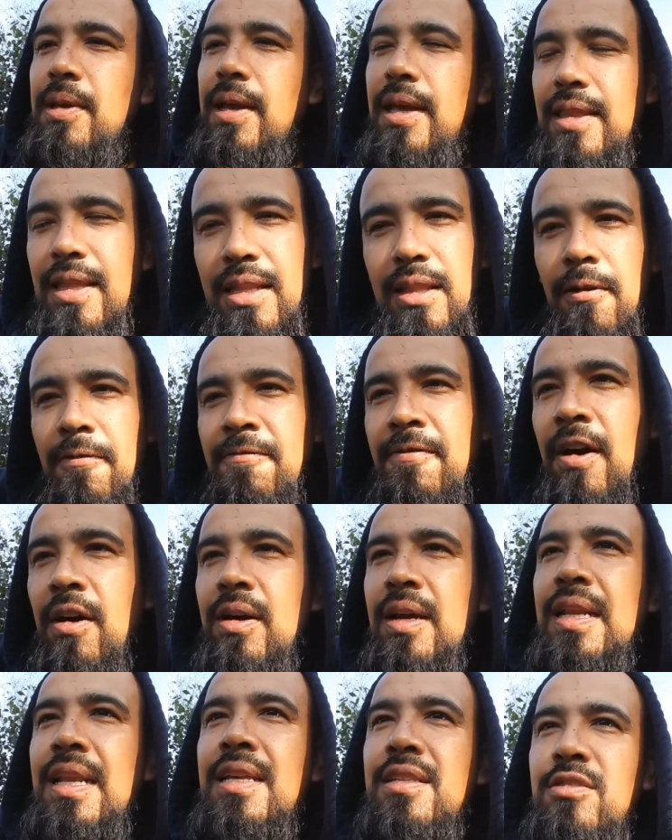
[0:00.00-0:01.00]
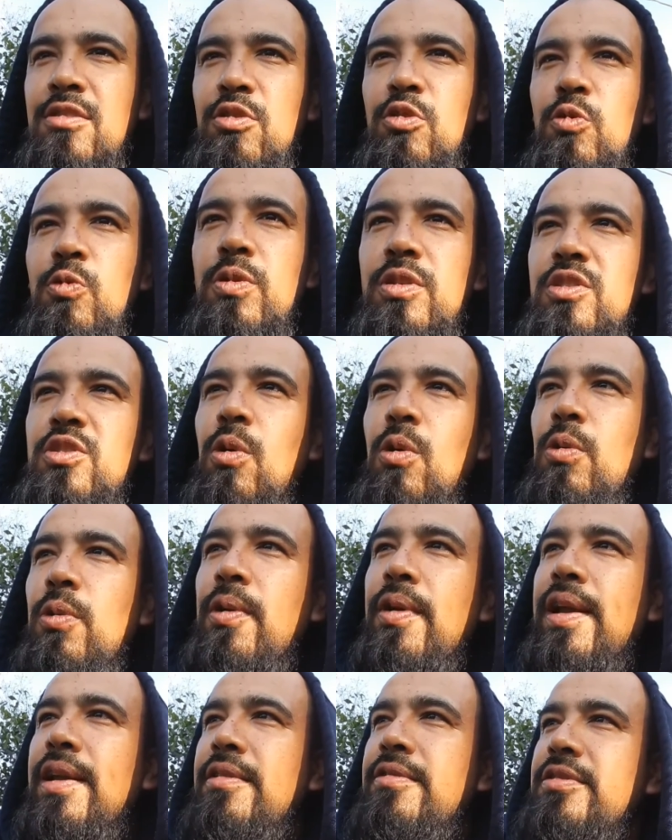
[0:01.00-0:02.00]
And then the falcon has to do with solar
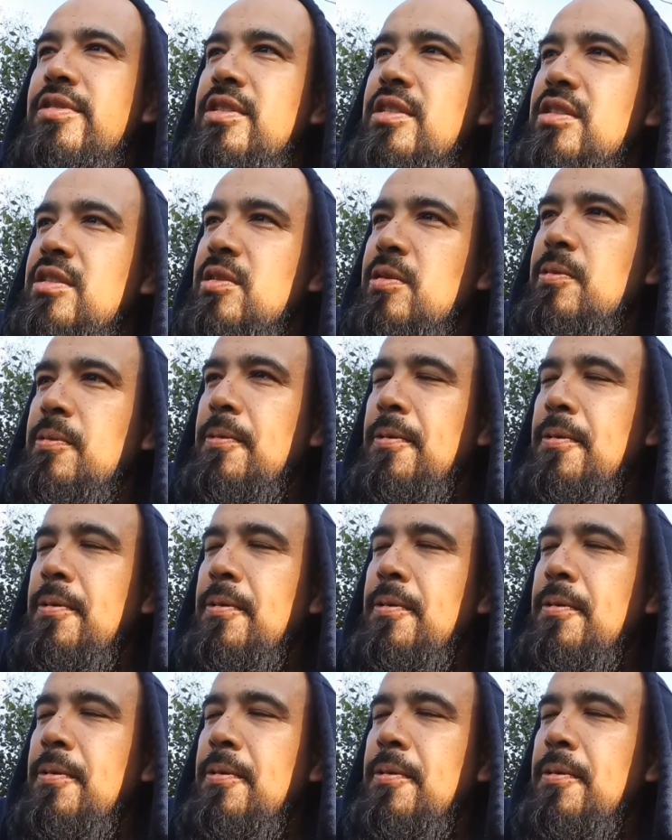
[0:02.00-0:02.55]
energy too.